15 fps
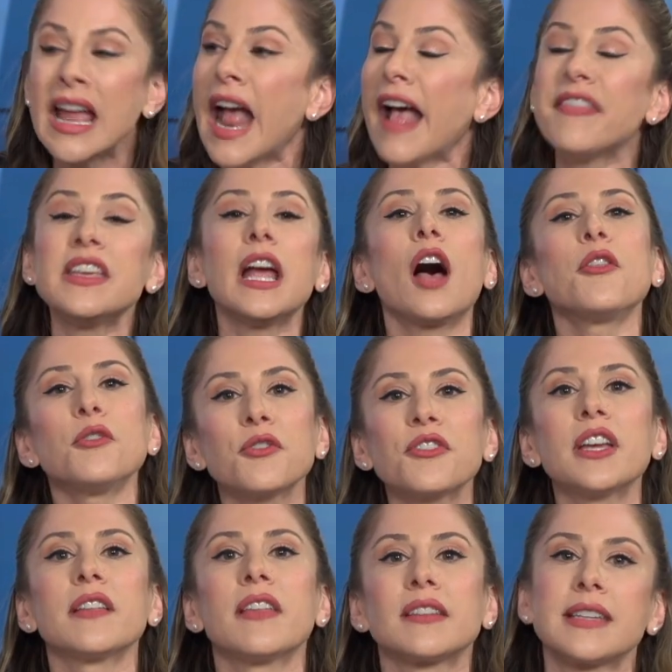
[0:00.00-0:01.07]
And the other
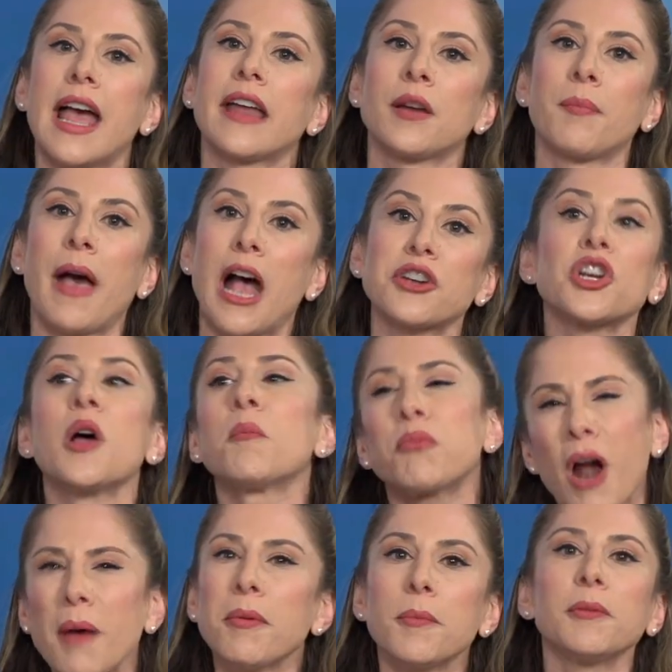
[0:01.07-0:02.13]
thing that Dana Bash
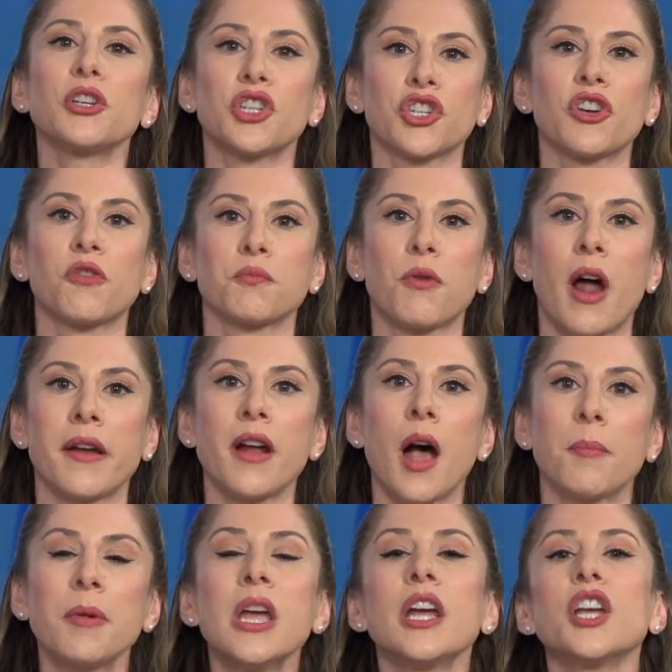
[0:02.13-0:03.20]
probably should have brought
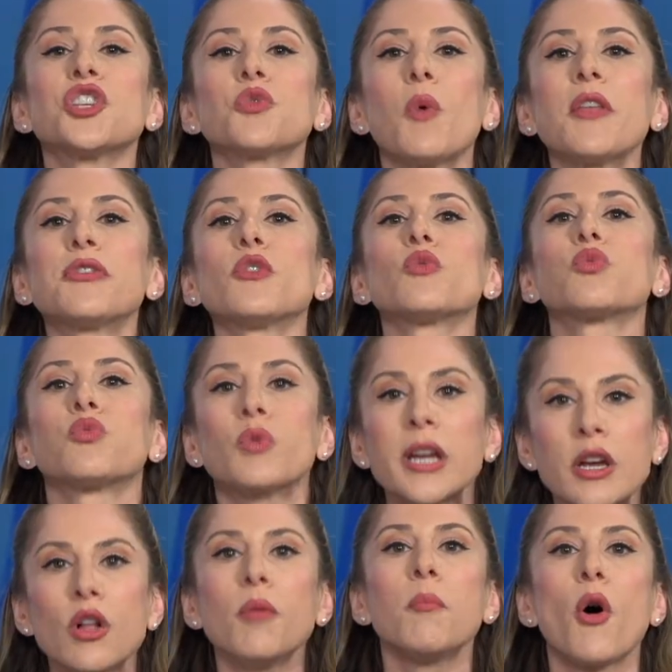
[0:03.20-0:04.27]
up is what the
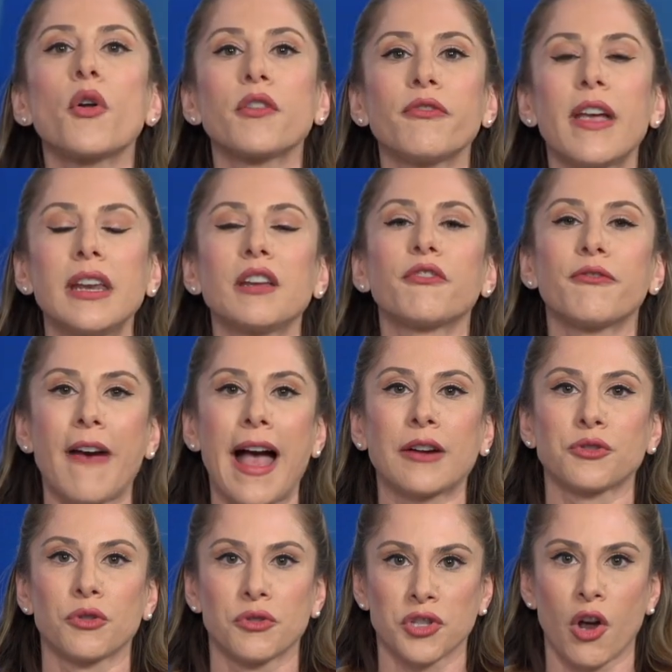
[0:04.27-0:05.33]
real motivating
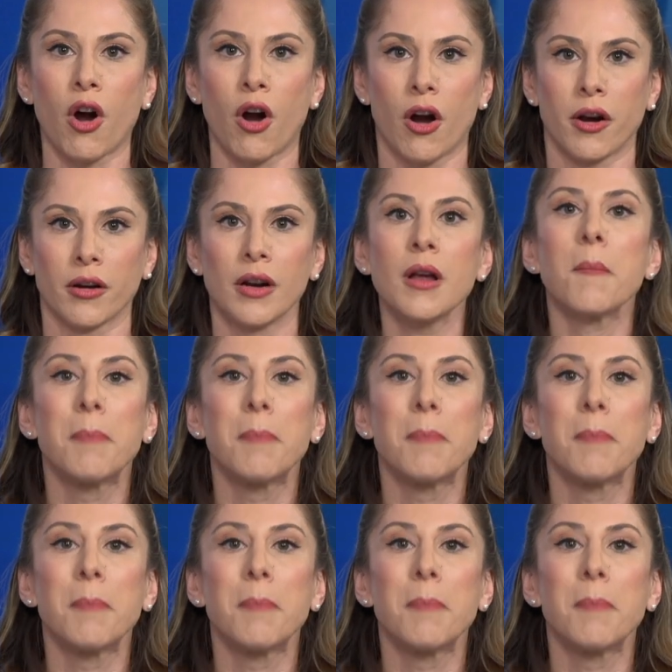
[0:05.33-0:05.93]
factors are